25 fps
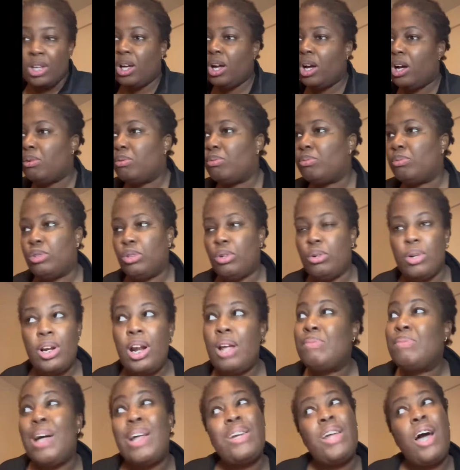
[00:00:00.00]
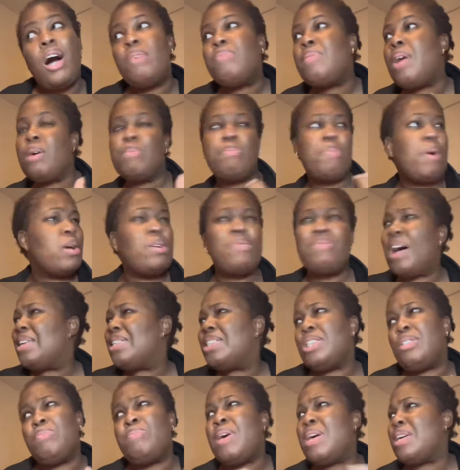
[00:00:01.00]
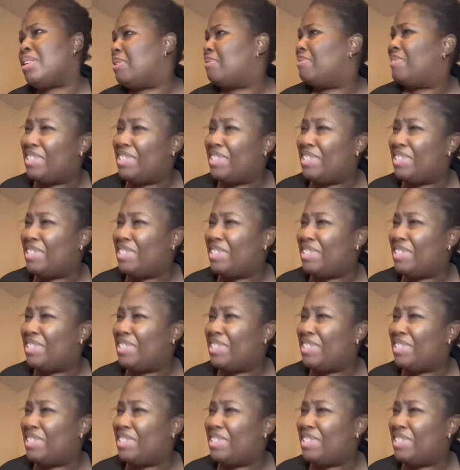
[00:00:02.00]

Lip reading: Oh Lord. I'm like, no, I'm not a part. I just met him.